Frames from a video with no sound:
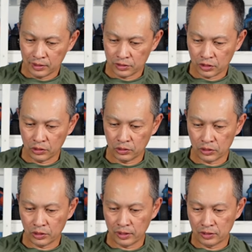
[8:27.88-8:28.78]

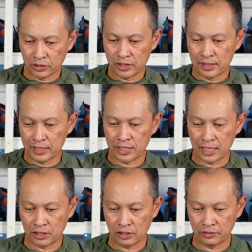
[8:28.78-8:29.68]
there's less
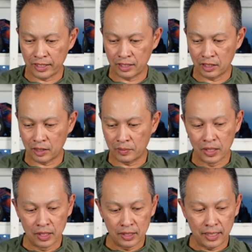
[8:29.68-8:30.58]
chances of getting hung up.
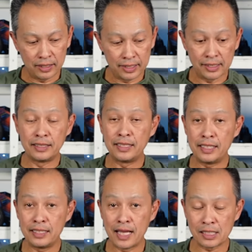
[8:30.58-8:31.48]
And this
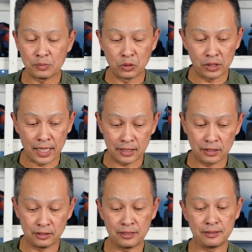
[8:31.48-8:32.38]
indeed has portal
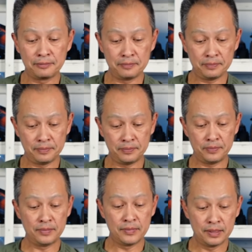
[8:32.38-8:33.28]
axles.
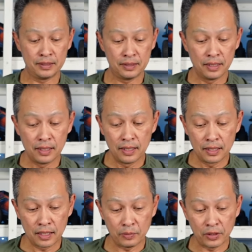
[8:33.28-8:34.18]

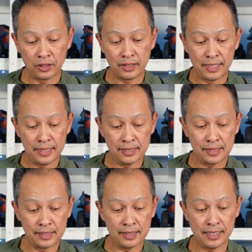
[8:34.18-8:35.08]
A couple other things:
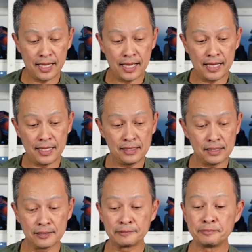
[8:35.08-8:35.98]
this thing
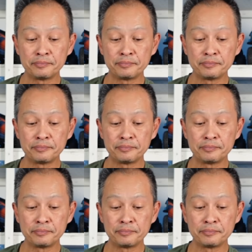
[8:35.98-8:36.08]
has